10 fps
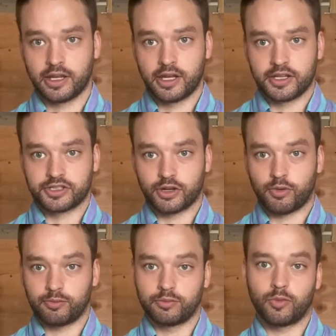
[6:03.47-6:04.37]
So
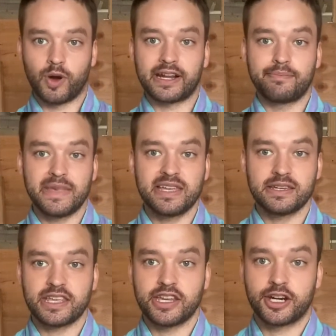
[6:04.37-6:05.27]
what I mean
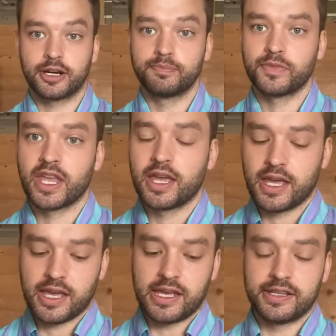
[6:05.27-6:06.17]
here
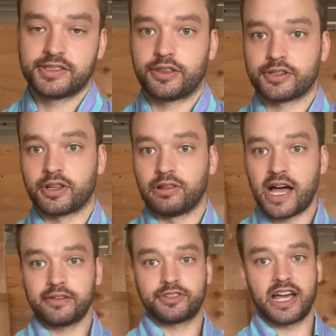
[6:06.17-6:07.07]
is there's a lot
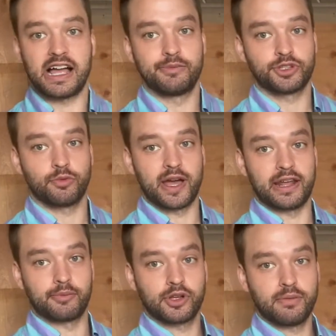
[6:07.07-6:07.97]
of times when
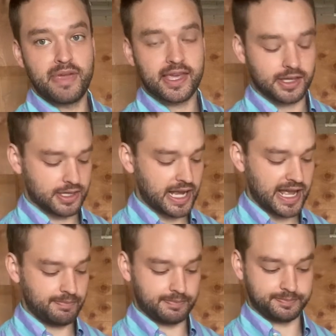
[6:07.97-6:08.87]
I'm going to make a cut,